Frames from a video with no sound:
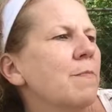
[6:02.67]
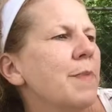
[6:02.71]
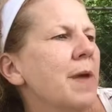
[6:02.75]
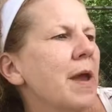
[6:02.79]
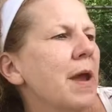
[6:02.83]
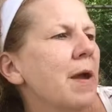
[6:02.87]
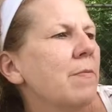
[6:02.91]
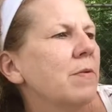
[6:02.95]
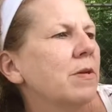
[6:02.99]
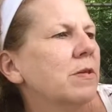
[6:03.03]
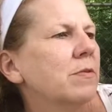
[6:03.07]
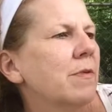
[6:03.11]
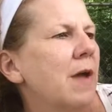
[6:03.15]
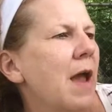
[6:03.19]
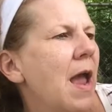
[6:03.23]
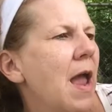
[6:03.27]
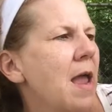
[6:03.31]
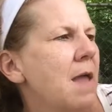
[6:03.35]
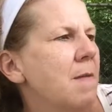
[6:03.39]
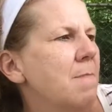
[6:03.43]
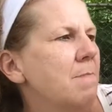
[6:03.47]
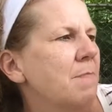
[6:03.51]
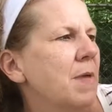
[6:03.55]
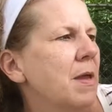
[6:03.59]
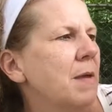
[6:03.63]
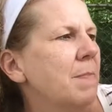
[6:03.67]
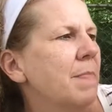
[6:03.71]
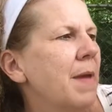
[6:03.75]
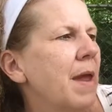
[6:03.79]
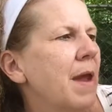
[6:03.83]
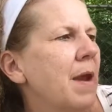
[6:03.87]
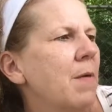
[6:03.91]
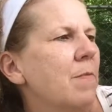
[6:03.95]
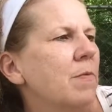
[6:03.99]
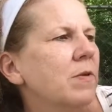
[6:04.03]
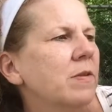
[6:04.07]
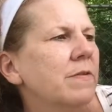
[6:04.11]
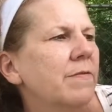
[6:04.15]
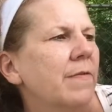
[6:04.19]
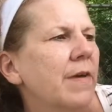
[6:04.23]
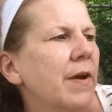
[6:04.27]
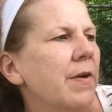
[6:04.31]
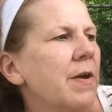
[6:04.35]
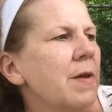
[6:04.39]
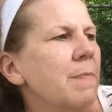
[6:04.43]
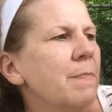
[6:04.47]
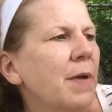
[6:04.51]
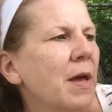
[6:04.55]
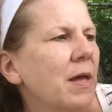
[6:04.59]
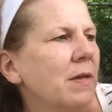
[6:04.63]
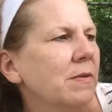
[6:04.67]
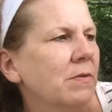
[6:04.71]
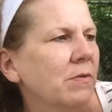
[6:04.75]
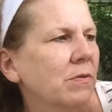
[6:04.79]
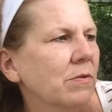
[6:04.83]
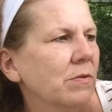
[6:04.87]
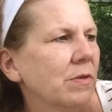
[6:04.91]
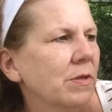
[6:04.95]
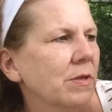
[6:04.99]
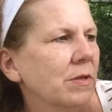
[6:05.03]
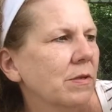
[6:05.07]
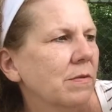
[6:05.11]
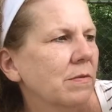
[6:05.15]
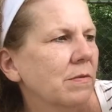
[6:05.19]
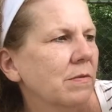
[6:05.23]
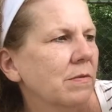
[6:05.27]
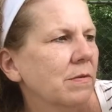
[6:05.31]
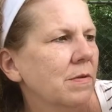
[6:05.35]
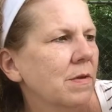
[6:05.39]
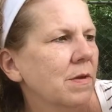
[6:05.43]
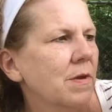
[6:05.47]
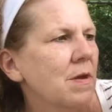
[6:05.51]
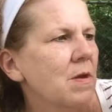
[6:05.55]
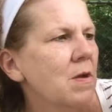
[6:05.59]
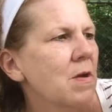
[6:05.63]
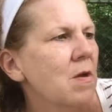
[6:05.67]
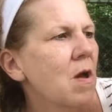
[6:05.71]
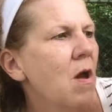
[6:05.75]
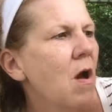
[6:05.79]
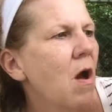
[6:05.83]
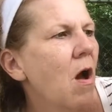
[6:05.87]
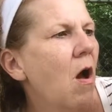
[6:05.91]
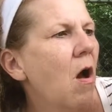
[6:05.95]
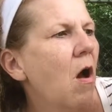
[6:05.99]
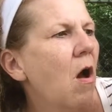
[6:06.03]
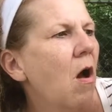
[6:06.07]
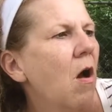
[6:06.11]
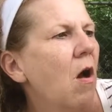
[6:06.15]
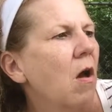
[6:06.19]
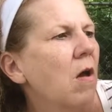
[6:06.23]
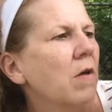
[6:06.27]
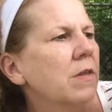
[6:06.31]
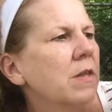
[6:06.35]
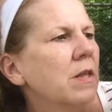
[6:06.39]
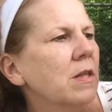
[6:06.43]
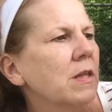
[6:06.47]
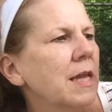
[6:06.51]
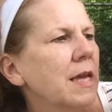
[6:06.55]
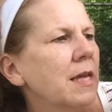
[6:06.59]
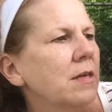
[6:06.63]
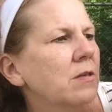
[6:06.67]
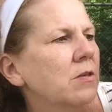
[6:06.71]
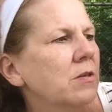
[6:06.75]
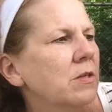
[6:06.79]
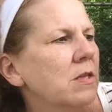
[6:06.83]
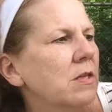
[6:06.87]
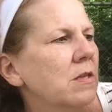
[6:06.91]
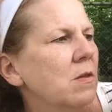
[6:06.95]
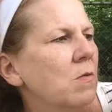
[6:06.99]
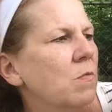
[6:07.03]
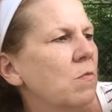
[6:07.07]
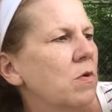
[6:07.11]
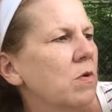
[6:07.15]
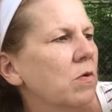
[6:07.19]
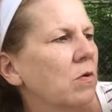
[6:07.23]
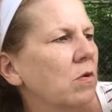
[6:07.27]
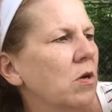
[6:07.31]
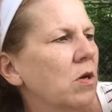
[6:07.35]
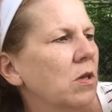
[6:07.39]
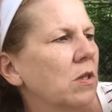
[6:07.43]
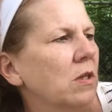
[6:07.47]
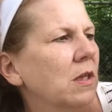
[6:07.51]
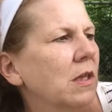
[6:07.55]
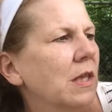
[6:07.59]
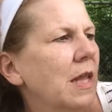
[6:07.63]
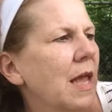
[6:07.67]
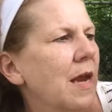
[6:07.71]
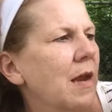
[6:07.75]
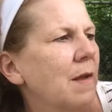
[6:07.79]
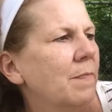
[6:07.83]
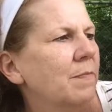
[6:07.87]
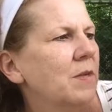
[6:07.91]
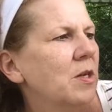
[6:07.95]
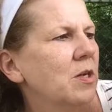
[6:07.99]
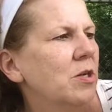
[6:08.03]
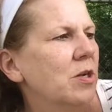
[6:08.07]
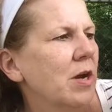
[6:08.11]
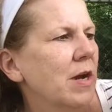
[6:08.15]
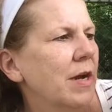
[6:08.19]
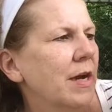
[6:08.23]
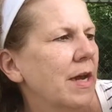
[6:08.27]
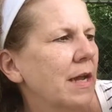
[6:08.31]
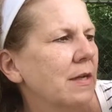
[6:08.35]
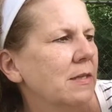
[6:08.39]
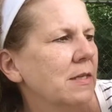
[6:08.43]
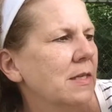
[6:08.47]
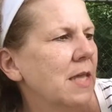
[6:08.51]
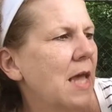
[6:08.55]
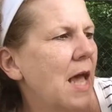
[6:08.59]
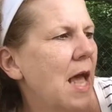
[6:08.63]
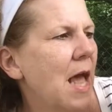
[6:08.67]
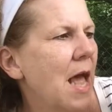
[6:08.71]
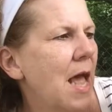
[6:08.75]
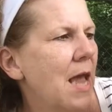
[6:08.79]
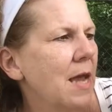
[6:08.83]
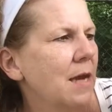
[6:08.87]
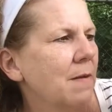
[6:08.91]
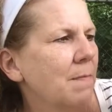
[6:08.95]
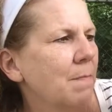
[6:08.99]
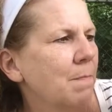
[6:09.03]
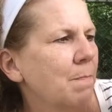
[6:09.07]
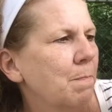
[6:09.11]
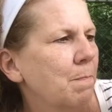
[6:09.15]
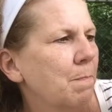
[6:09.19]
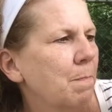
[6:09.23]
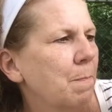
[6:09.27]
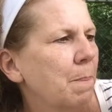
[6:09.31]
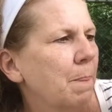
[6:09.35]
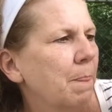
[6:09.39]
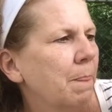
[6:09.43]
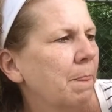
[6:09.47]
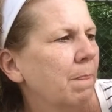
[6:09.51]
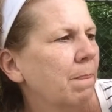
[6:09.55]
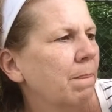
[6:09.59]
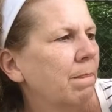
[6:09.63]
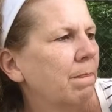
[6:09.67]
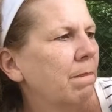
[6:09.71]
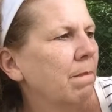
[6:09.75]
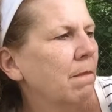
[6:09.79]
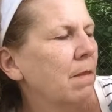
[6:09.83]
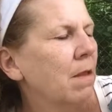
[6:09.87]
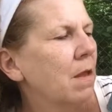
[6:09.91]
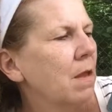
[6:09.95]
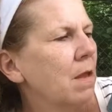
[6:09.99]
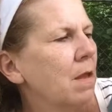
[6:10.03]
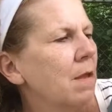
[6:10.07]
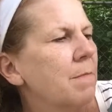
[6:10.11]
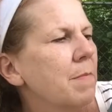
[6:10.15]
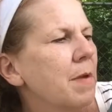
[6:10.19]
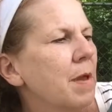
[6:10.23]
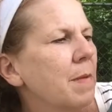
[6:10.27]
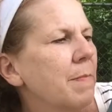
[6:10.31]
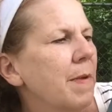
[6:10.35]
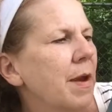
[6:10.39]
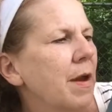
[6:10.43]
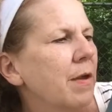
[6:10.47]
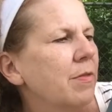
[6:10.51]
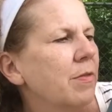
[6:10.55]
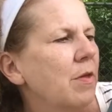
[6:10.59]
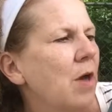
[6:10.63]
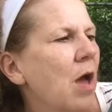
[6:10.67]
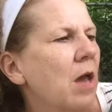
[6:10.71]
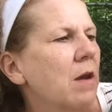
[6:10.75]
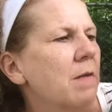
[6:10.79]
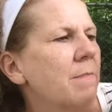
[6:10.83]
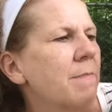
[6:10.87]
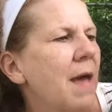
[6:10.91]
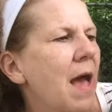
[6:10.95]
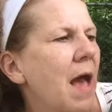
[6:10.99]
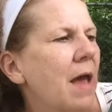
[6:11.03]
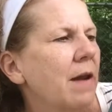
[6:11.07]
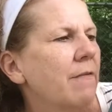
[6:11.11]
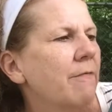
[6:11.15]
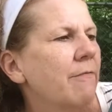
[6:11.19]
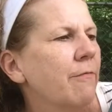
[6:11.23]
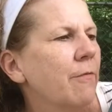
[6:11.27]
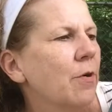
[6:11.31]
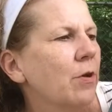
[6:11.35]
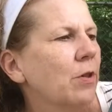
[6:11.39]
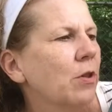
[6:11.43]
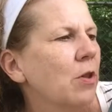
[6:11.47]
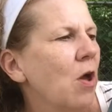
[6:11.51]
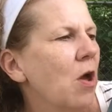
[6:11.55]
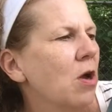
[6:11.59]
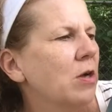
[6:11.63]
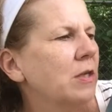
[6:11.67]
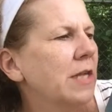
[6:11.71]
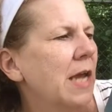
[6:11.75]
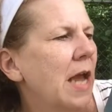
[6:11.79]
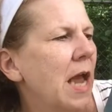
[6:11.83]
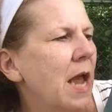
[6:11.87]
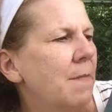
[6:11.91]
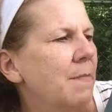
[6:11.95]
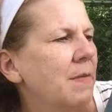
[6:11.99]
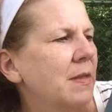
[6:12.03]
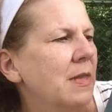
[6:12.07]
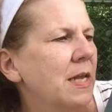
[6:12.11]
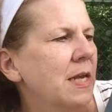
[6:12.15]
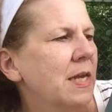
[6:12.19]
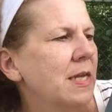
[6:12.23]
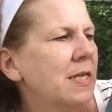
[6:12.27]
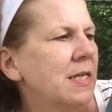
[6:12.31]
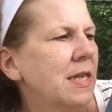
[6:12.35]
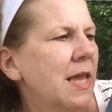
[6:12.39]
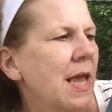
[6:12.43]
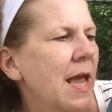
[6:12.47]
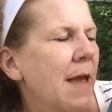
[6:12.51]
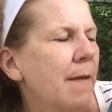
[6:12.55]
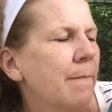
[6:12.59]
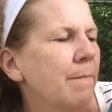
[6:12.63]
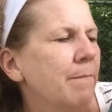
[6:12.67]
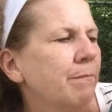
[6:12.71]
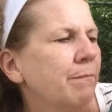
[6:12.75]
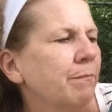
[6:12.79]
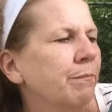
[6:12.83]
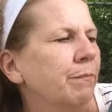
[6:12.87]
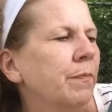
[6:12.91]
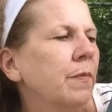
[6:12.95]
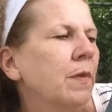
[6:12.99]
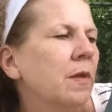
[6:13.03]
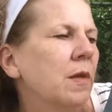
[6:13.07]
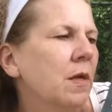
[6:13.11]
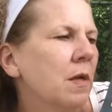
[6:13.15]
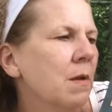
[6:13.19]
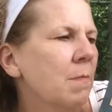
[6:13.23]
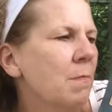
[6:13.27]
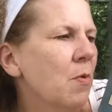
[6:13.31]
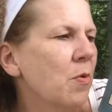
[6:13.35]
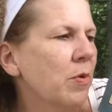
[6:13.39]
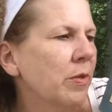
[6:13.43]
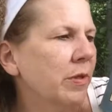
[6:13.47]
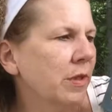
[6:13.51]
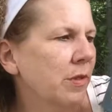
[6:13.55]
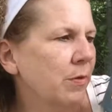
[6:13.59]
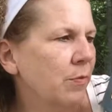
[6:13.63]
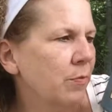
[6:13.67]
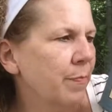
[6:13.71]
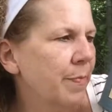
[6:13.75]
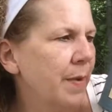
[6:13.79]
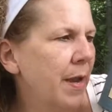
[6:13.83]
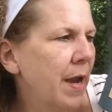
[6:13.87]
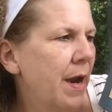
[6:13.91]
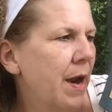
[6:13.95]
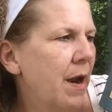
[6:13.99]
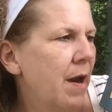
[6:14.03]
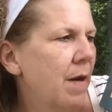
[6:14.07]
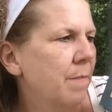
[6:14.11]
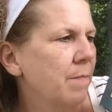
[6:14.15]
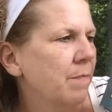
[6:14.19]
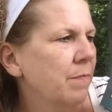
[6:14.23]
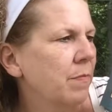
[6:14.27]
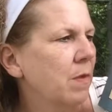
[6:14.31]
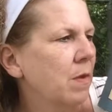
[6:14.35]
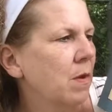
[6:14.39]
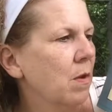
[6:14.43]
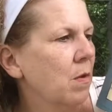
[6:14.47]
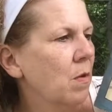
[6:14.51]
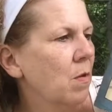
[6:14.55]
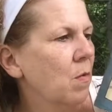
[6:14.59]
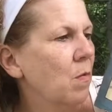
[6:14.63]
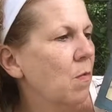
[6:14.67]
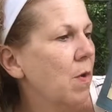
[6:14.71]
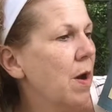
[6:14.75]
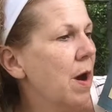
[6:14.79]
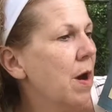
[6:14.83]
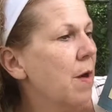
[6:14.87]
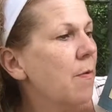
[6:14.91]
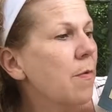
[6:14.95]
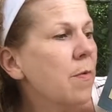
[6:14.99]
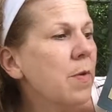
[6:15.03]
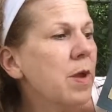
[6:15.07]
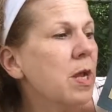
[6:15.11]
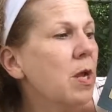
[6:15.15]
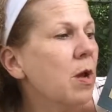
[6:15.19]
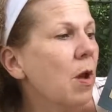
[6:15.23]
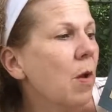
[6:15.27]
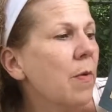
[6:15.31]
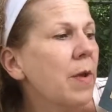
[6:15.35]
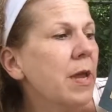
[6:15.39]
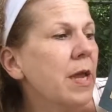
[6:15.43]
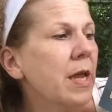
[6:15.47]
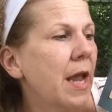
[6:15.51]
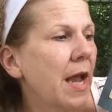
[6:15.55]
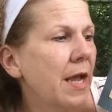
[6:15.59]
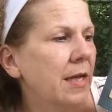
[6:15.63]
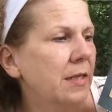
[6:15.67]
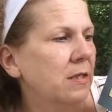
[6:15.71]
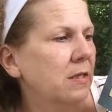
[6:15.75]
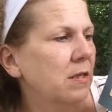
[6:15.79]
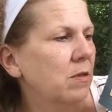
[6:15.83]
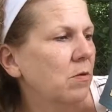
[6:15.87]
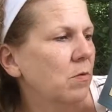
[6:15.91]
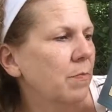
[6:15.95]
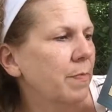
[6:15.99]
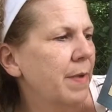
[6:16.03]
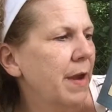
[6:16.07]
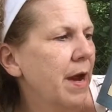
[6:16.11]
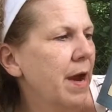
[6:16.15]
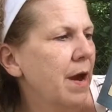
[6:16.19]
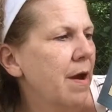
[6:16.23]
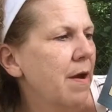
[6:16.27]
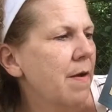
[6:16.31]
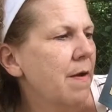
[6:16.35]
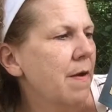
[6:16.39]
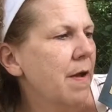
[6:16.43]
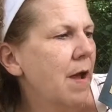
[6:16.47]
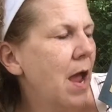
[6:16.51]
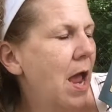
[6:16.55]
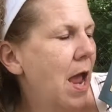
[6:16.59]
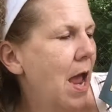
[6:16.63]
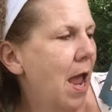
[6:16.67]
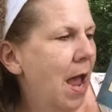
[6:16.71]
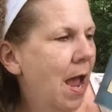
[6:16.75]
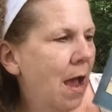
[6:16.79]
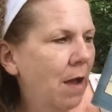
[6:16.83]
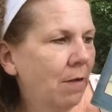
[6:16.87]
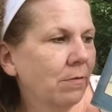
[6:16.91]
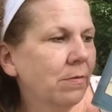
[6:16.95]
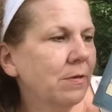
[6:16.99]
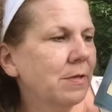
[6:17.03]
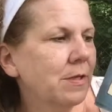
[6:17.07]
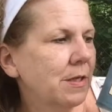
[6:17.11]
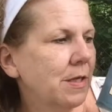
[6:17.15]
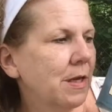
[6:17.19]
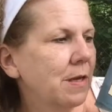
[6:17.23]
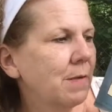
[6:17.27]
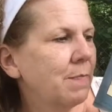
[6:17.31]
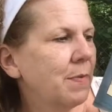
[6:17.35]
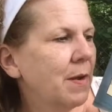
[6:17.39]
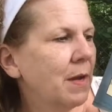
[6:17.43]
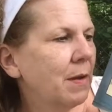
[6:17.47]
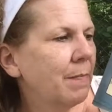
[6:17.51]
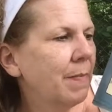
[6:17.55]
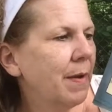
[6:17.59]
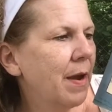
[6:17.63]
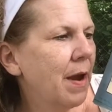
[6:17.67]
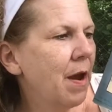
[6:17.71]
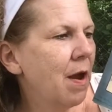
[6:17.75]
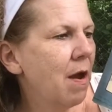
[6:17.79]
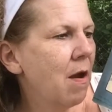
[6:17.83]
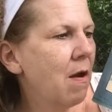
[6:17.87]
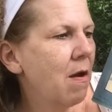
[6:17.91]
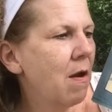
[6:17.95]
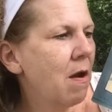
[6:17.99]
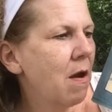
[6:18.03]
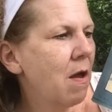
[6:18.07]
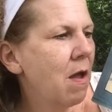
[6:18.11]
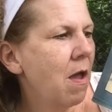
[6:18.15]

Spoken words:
Bear was right. Big Bear was very puzzled. All the lanterns in the world couldn't light up the dark outside. Big Bear thought about it for a long time, and then he said, Come on, Little Bear. Where are we going? Asked Little Bear. Out, said Big Bear.